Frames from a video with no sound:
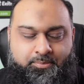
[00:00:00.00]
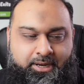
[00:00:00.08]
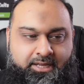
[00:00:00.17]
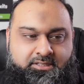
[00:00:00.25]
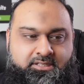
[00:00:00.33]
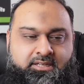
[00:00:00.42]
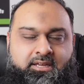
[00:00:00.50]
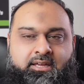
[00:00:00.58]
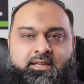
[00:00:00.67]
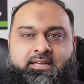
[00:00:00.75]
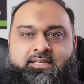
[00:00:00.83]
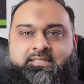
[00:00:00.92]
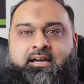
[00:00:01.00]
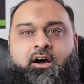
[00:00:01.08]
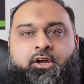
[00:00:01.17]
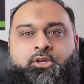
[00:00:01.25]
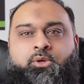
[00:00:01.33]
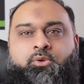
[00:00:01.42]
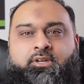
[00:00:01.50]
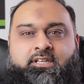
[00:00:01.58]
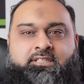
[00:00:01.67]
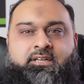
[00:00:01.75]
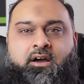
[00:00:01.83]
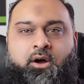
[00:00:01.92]
plans. Is that, are you looking
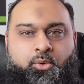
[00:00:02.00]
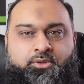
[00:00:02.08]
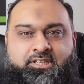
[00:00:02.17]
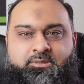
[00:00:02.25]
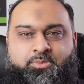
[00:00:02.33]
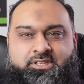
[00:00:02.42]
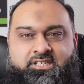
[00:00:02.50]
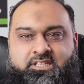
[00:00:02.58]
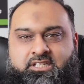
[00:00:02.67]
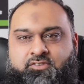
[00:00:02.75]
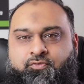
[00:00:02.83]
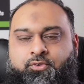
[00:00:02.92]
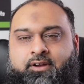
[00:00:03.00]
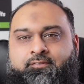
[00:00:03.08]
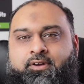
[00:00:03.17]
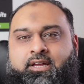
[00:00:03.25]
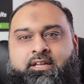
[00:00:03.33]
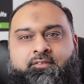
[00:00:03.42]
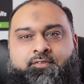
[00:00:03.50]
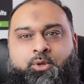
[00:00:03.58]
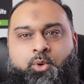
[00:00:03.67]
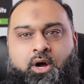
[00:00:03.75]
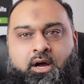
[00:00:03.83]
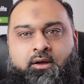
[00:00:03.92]
to hold these businesses forever? And if
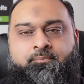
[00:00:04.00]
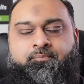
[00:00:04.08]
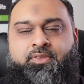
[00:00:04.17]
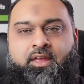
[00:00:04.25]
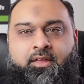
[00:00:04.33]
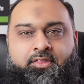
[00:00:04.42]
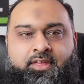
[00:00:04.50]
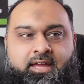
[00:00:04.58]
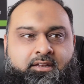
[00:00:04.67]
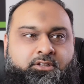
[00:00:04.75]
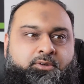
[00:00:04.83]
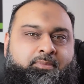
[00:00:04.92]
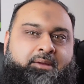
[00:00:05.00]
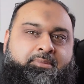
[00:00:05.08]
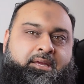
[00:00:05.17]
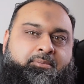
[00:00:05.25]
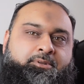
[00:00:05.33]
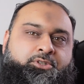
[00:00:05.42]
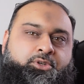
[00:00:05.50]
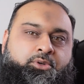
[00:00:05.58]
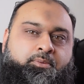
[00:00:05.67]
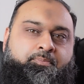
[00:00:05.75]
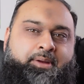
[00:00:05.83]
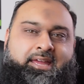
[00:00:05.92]
you are, then you might be able
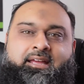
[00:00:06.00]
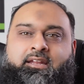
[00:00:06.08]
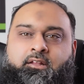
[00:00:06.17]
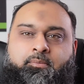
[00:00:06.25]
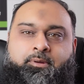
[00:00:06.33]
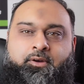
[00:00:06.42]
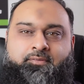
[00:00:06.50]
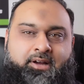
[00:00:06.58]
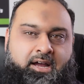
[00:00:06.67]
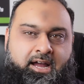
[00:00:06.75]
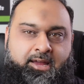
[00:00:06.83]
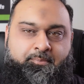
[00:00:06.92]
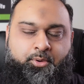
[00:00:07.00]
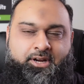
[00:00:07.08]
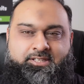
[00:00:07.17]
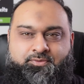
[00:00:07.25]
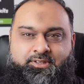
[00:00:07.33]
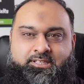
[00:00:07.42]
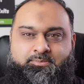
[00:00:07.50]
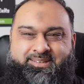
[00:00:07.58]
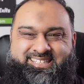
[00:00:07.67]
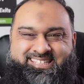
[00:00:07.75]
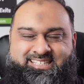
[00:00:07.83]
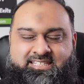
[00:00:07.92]
to pay a little bit of a higher price for these
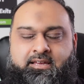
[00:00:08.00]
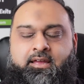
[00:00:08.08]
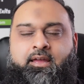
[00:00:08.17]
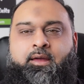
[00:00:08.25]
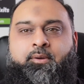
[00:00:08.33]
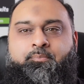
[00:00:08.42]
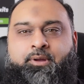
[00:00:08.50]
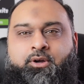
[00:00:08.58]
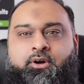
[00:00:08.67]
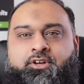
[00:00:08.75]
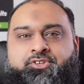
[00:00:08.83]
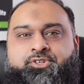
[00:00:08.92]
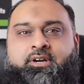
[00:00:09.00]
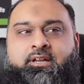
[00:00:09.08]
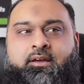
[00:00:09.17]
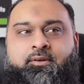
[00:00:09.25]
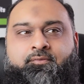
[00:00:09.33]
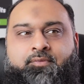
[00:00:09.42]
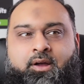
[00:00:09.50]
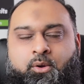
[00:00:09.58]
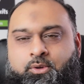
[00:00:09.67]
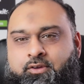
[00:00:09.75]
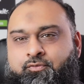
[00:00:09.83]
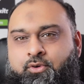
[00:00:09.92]
business, because you're going to
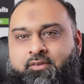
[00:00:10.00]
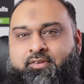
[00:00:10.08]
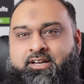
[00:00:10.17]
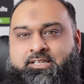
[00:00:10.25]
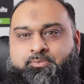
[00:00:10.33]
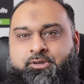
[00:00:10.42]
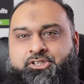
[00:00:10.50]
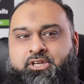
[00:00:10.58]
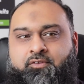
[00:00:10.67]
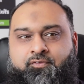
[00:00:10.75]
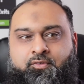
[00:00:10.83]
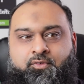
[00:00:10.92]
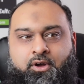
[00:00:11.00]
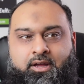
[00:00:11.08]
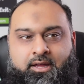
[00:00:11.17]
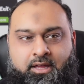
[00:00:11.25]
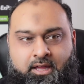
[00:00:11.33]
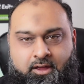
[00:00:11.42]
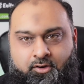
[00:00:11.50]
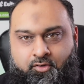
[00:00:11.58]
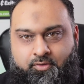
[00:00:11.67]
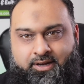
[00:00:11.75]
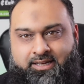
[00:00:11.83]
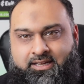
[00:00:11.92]
hold it forever. And especially if you've got a
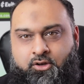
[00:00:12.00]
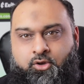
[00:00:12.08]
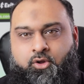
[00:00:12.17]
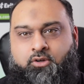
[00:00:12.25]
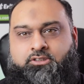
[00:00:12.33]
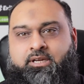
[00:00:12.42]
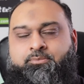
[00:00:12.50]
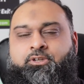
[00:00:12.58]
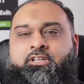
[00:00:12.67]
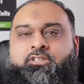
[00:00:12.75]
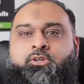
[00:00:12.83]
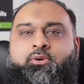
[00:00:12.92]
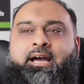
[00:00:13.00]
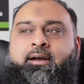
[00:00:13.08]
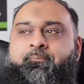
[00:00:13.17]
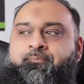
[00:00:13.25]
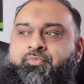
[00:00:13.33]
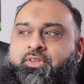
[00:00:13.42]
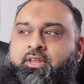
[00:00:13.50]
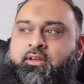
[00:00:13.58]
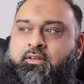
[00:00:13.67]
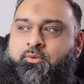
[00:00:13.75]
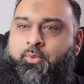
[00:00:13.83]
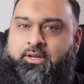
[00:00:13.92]
really long time, you need to look at
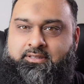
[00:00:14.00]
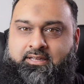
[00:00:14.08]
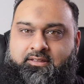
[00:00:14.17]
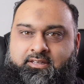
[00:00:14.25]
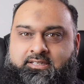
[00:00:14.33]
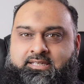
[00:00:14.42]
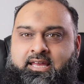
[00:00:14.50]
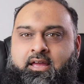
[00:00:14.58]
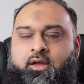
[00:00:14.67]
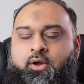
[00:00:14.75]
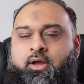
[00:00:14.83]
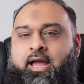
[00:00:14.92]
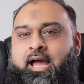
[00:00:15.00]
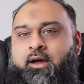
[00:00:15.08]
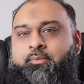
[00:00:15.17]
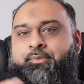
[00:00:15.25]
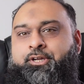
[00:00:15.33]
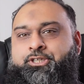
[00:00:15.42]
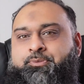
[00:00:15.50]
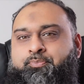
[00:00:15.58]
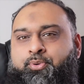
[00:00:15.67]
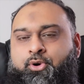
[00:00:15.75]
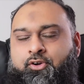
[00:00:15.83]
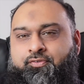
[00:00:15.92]
one of the other things. How much
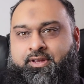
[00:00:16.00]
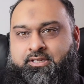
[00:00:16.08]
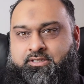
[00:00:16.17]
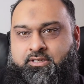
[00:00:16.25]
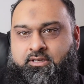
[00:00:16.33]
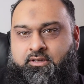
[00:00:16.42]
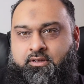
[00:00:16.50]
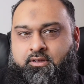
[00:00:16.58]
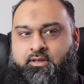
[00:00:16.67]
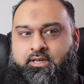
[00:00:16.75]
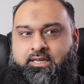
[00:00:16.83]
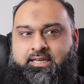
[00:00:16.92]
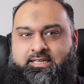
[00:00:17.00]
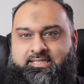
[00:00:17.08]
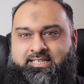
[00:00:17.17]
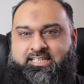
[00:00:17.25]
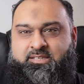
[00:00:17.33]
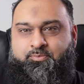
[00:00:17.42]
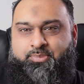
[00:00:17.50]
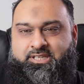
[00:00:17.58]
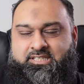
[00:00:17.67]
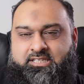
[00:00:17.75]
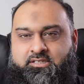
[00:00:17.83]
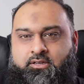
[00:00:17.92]
profit is this
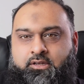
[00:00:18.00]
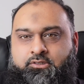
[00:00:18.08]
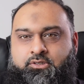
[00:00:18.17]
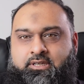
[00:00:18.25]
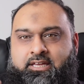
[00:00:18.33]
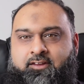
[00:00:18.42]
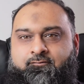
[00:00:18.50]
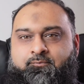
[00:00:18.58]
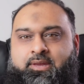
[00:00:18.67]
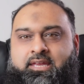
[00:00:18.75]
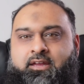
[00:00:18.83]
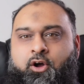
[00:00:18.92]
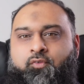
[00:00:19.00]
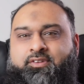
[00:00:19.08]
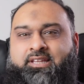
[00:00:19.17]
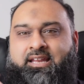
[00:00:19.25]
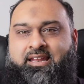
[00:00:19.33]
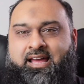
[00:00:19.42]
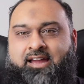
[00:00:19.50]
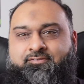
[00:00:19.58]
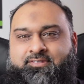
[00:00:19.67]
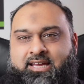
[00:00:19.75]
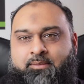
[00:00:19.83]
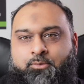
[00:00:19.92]
business going to give me over the
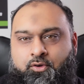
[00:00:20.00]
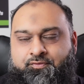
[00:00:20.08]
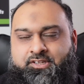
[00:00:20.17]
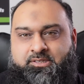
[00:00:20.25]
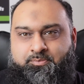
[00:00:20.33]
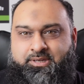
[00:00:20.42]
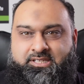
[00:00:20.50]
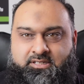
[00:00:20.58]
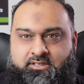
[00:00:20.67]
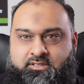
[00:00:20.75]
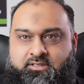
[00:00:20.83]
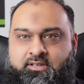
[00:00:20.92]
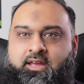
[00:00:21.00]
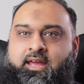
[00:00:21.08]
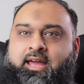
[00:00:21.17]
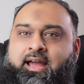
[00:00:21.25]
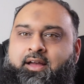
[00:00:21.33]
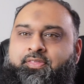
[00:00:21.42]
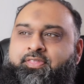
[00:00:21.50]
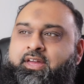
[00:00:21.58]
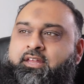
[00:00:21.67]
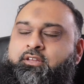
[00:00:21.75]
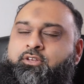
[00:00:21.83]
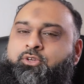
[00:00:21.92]
lifetime of its business? And
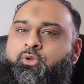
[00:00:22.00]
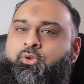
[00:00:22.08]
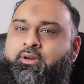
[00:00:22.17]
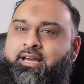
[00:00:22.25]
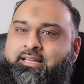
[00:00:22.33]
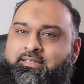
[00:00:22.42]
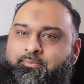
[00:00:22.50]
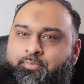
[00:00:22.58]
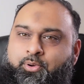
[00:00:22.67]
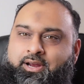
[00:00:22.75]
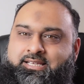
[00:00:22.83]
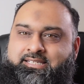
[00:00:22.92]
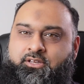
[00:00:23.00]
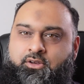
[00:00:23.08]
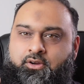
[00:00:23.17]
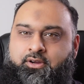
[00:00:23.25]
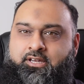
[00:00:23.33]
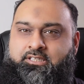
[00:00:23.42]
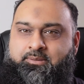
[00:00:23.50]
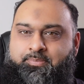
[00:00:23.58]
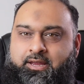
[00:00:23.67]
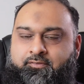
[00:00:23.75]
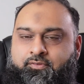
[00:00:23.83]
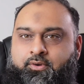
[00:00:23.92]
then you look at the price that you're going to
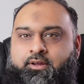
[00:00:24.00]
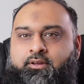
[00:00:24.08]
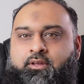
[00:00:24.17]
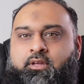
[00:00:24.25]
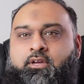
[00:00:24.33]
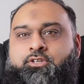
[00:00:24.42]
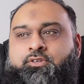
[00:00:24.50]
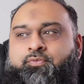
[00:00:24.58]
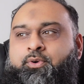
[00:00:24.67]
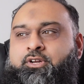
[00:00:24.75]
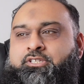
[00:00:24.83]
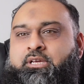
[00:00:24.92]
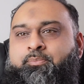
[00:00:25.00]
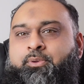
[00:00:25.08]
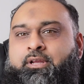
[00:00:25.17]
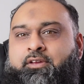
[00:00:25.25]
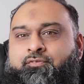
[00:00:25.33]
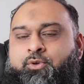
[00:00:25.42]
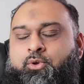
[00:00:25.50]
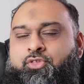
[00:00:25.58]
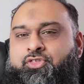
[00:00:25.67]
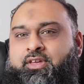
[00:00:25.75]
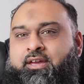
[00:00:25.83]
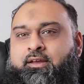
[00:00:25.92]
pay for it. So for example, if you
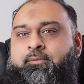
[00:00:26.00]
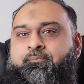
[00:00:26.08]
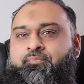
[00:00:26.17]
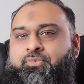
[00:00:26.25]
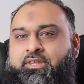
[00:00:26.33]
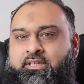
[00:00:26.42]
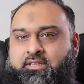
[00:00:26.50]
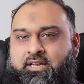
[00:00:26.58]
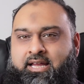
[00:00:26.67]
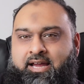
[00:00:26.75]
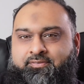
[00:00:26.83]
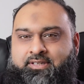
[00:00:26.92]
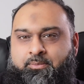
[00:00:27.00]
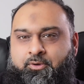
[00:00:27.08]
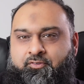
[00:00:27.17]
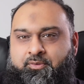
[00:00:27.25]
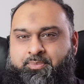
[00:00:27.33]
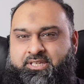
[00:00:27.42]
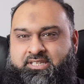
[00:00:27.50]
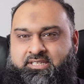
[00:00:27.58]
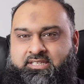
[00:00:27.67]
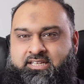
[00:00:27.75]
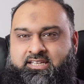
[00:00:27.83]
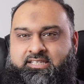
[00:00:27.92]
think that the lifetime of a
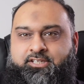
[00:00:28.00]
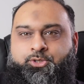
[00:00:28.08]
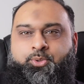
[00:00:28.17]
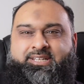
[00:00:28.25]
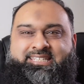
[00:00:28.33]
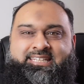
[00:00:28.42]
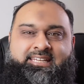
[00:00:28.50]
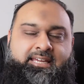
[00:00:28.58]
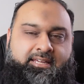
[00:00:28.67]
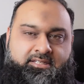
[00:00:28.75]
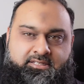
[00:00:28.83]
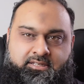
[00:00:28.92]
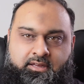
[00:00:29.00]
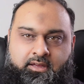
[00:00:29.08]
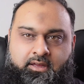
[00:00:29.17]
business is 20 years